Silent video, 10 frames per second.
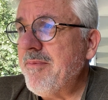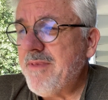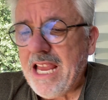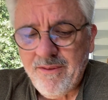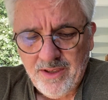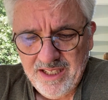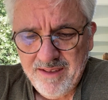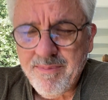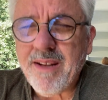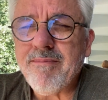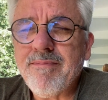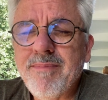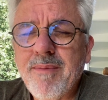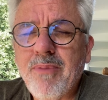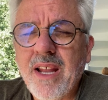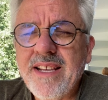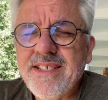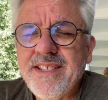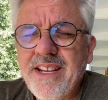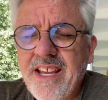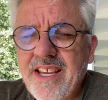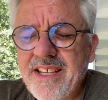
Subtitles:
thankfully, been placed in